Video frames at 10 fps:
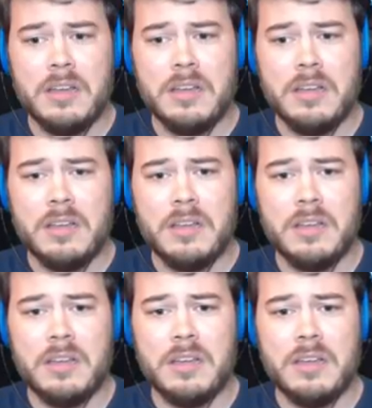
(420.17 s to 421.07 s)

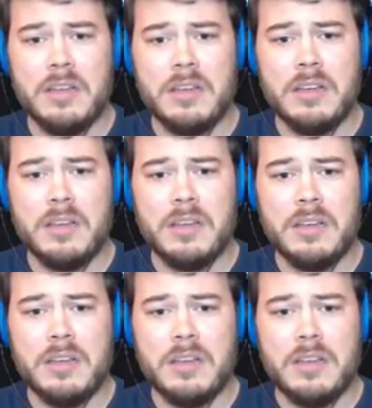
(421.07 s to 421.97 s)

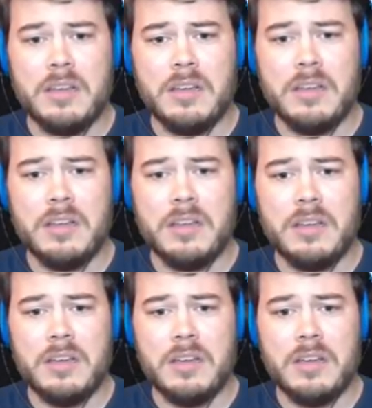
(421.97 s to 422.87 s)

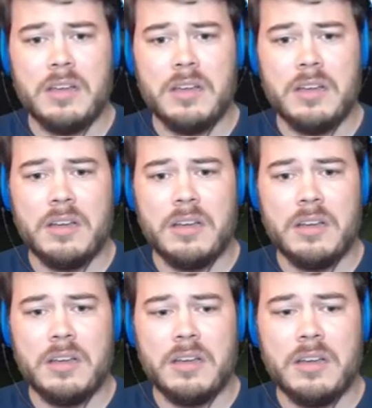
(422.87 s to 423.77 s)

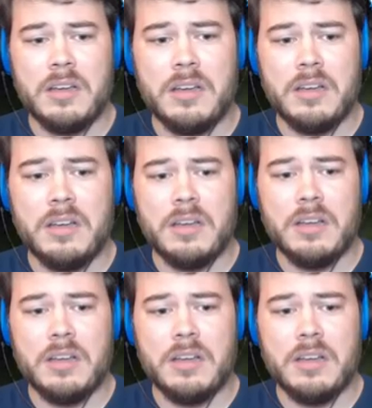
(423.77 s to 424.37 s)
(no one is talking)